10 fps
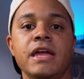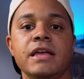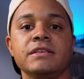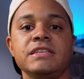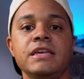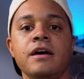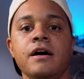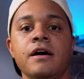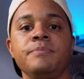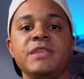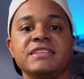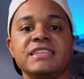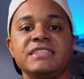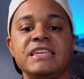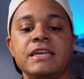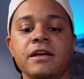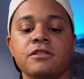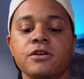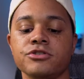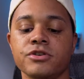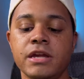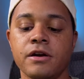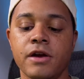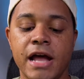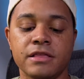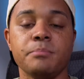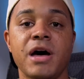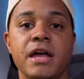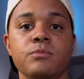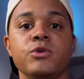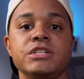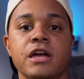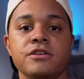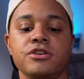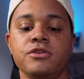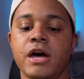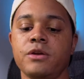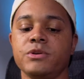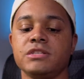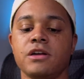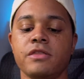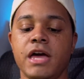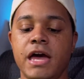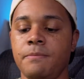is the SSD enclosure here at the bottom, which I'll show you how to install that.